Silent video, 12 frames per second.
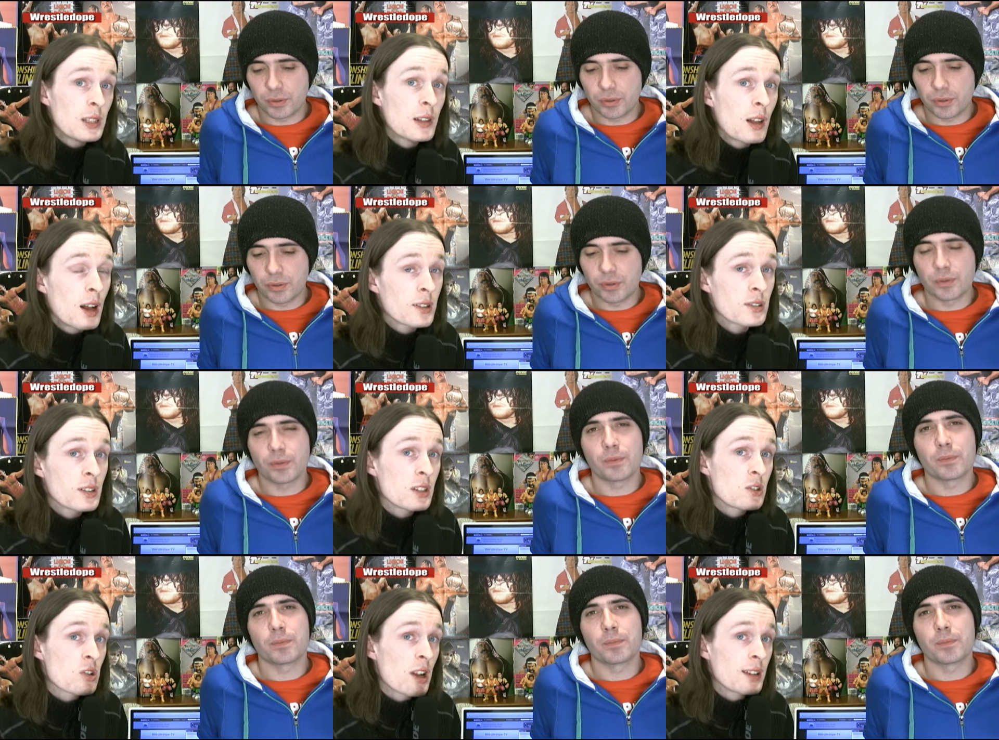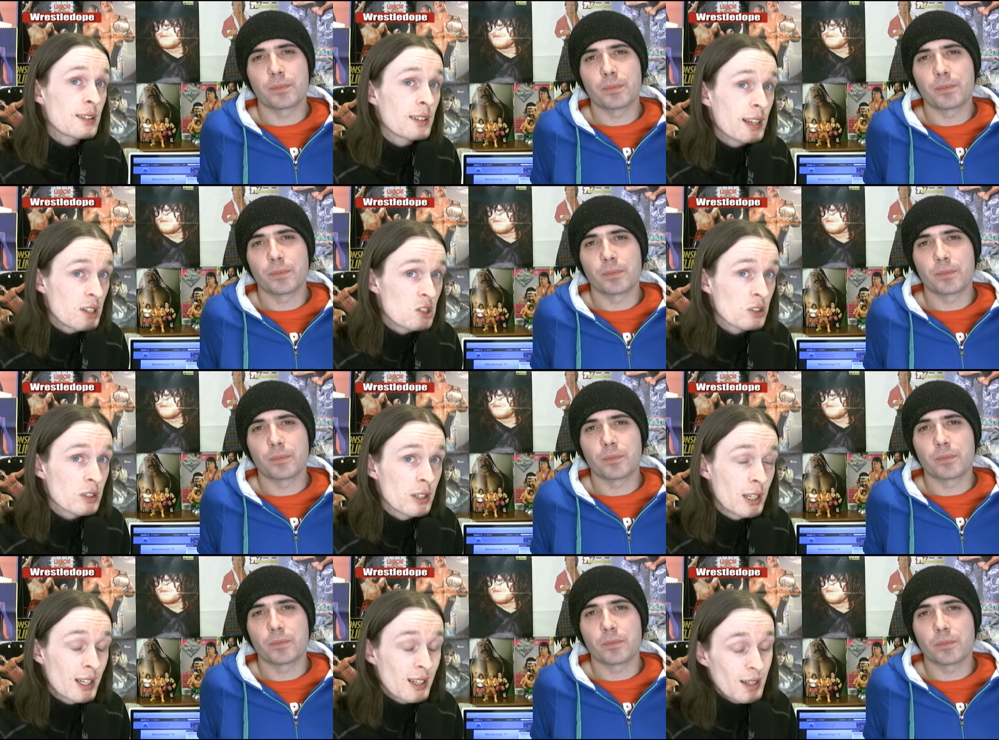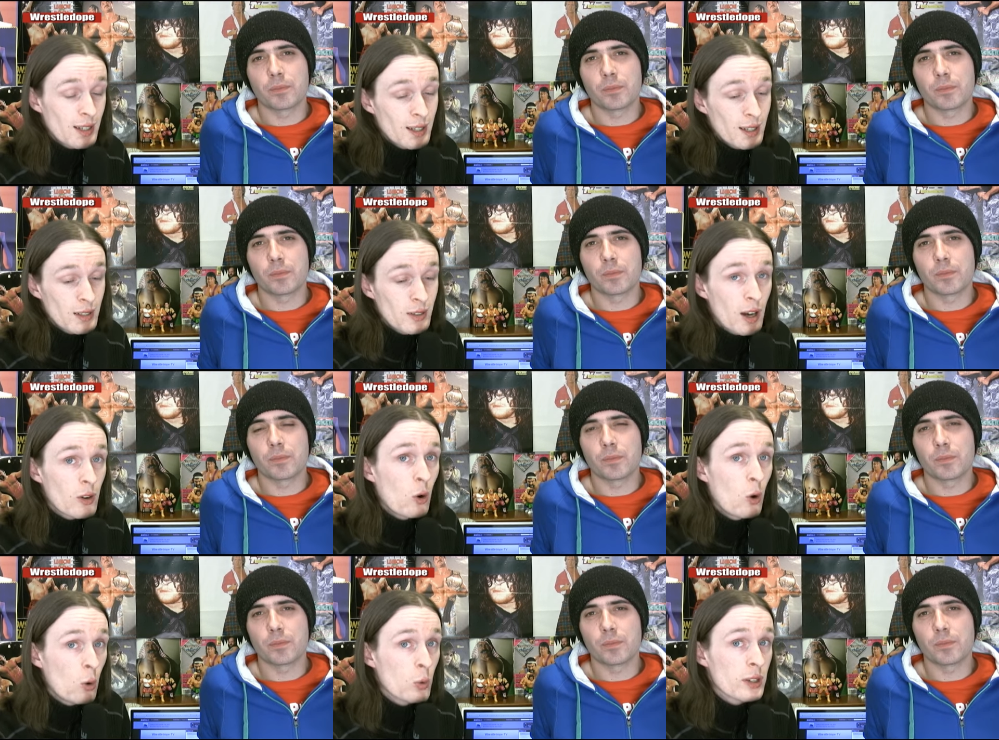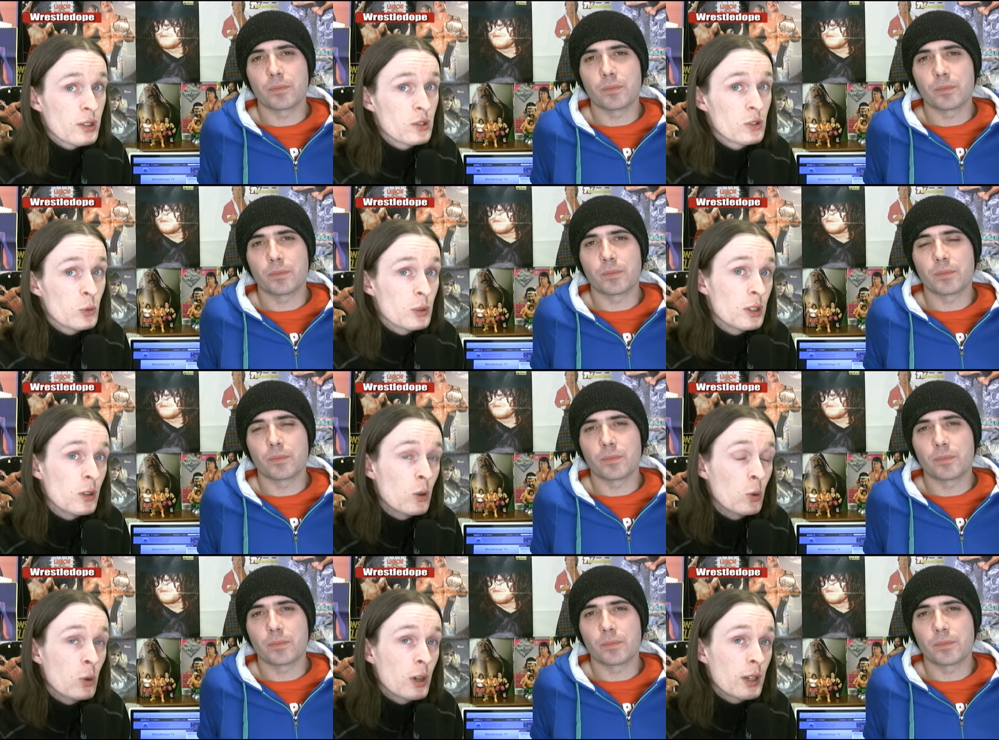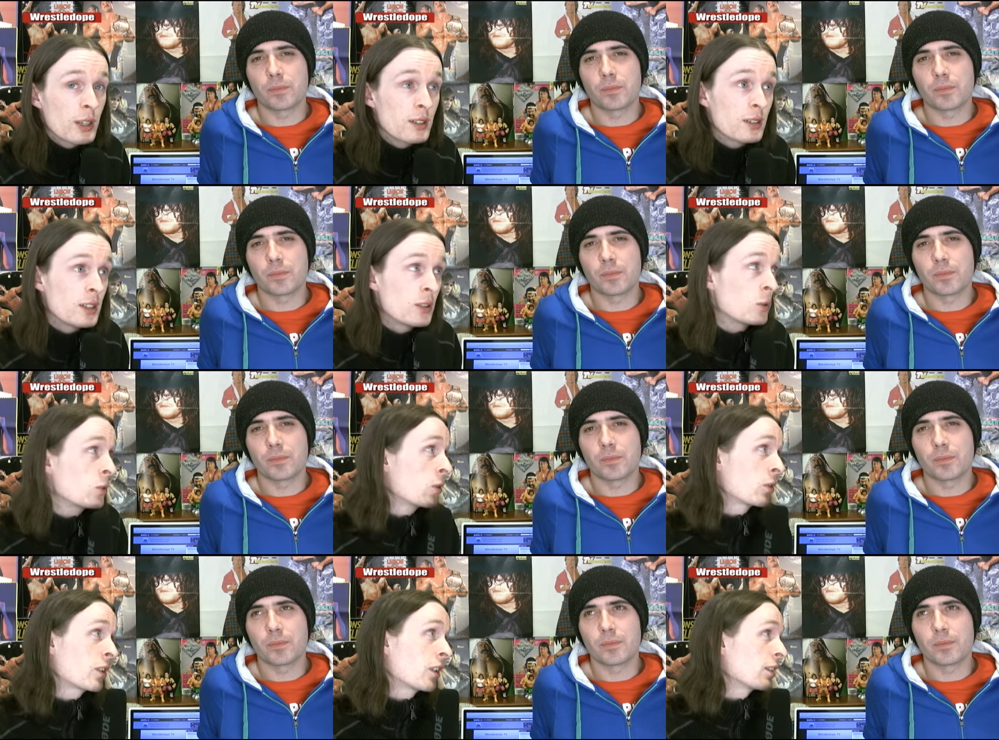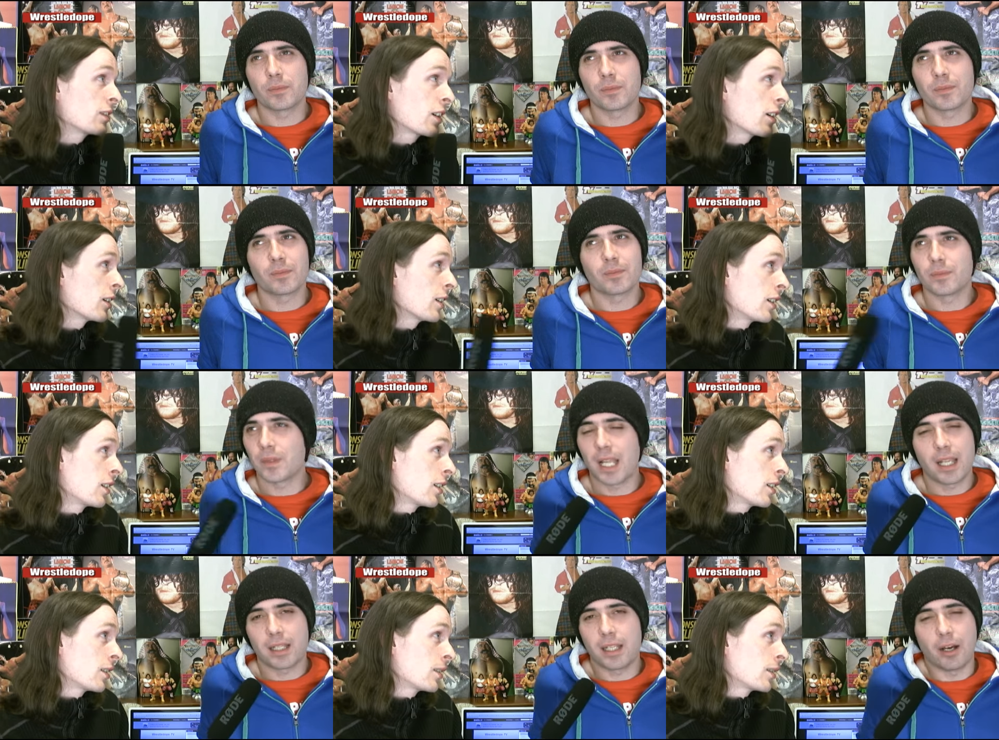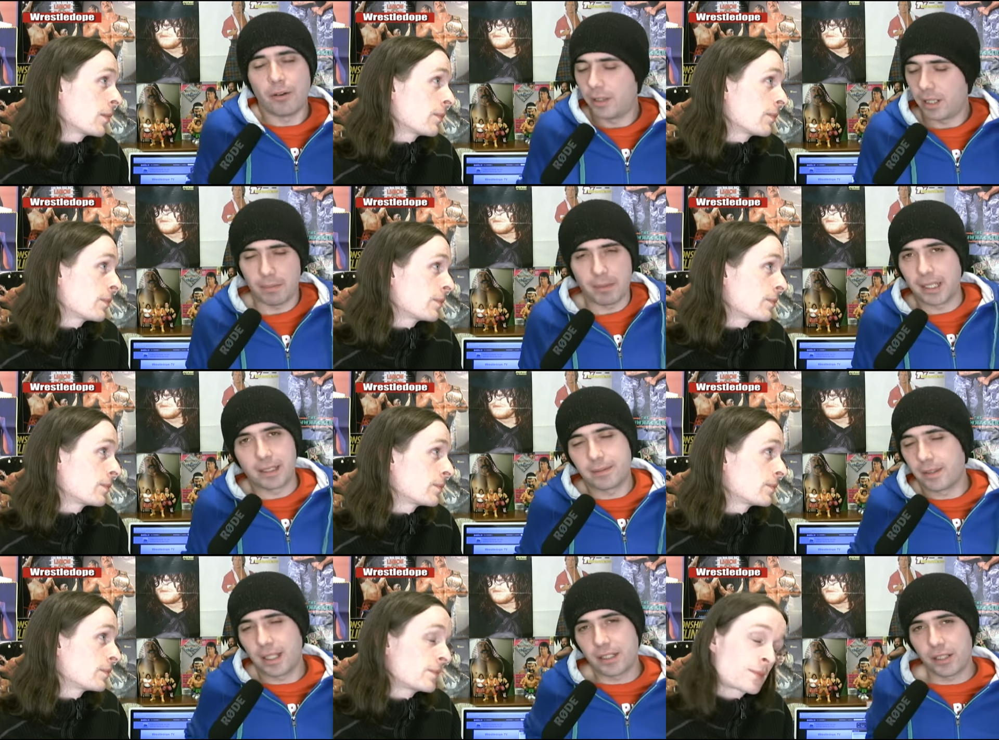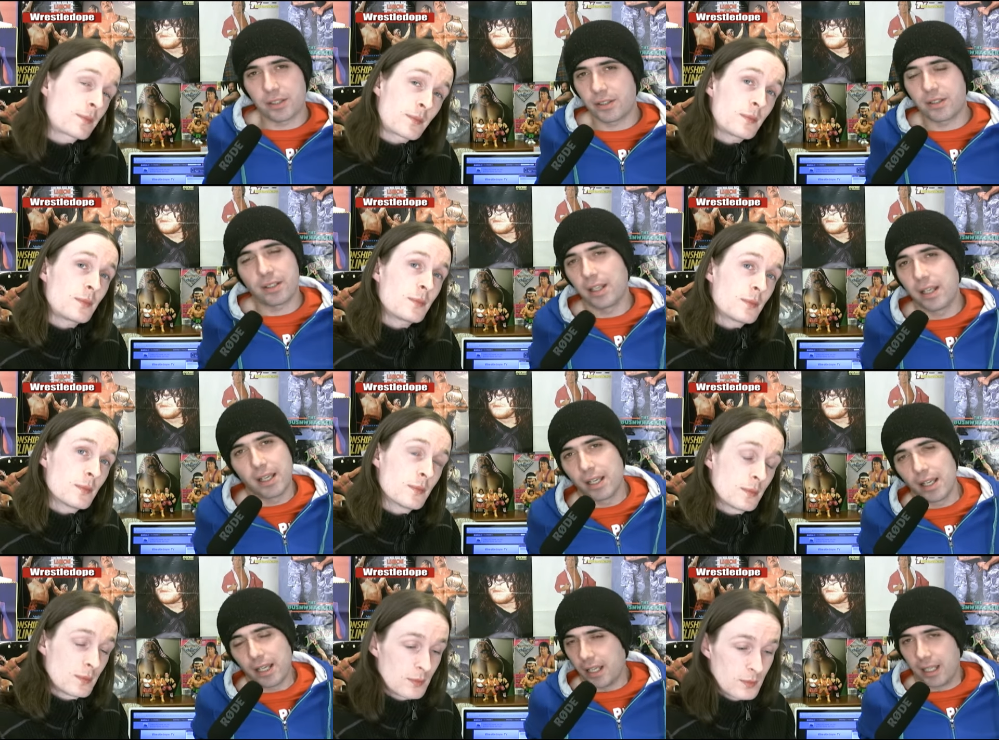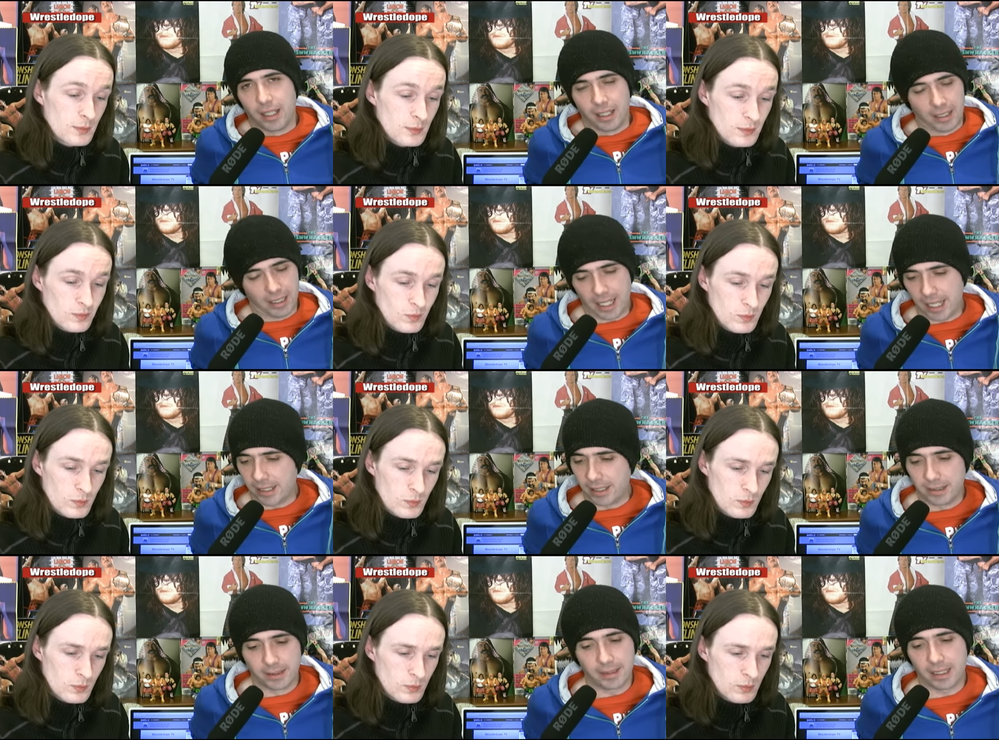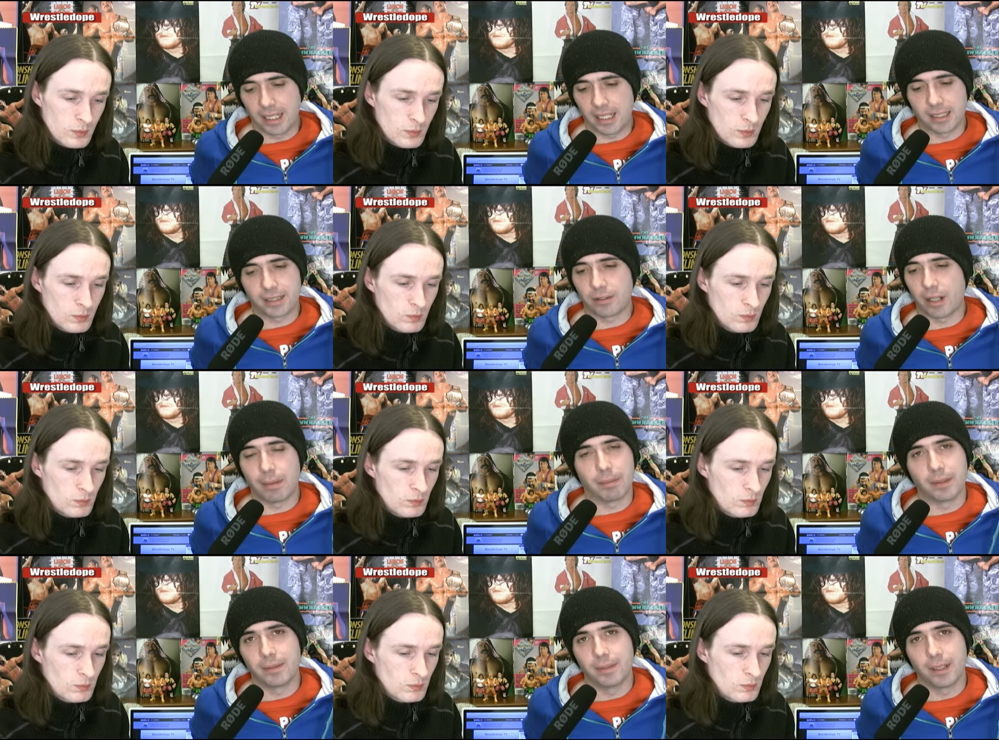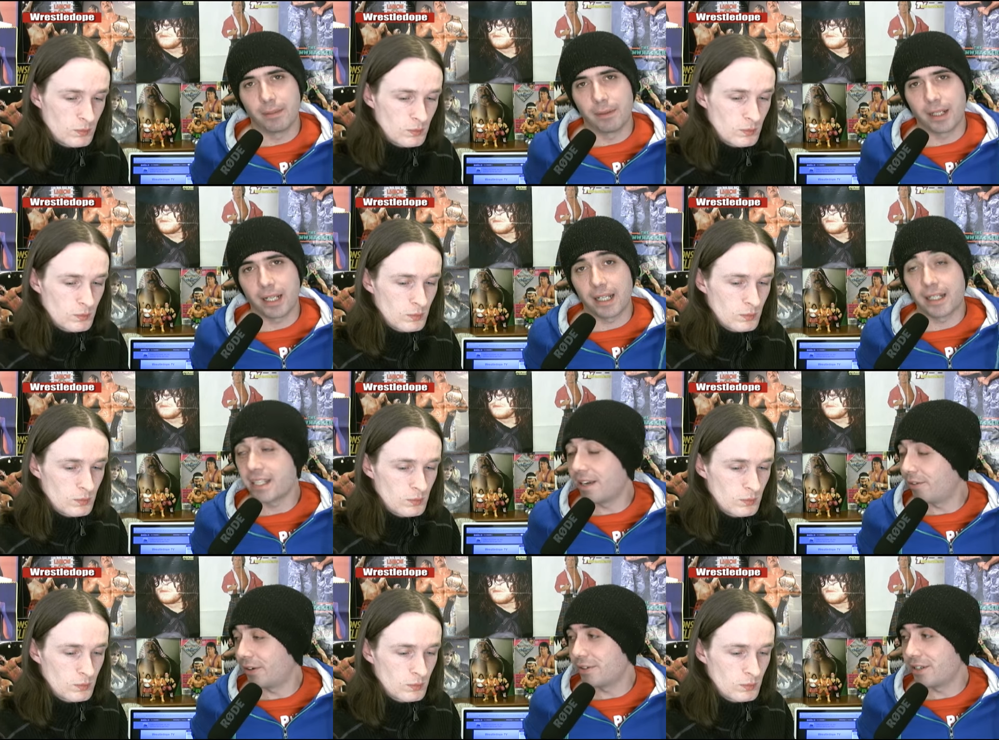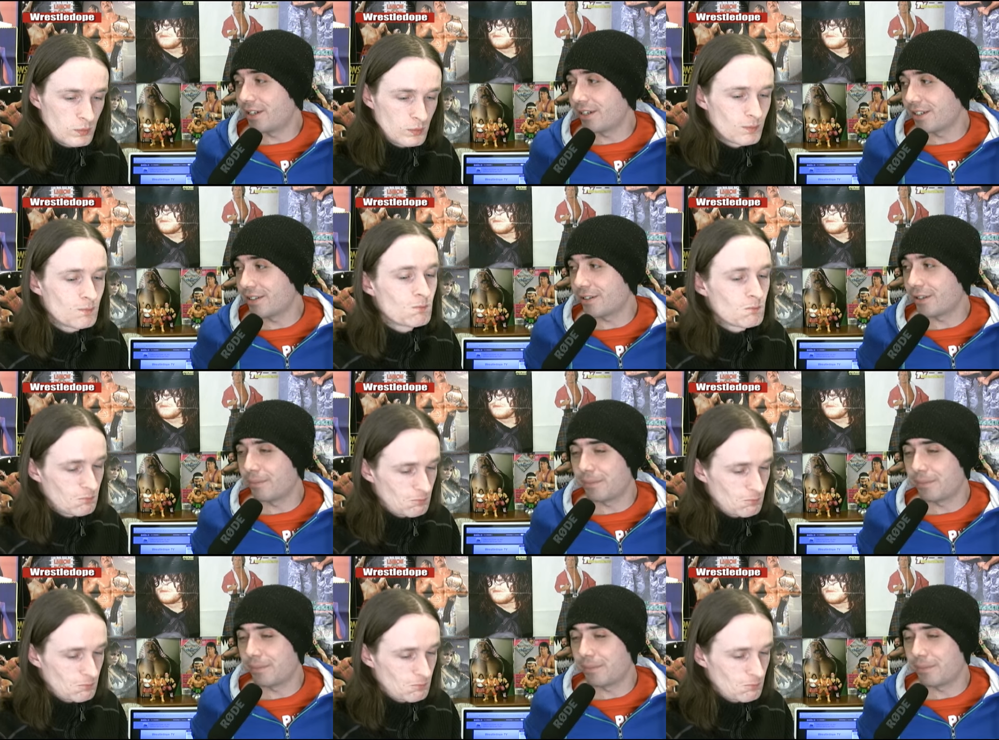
Speaker 1: lost in translation. Uh, not always do we know indeed who those guys are.
Speaker 2: No, I mean they just. Yeah, they got to scrap it. But uh, David Otunga is going to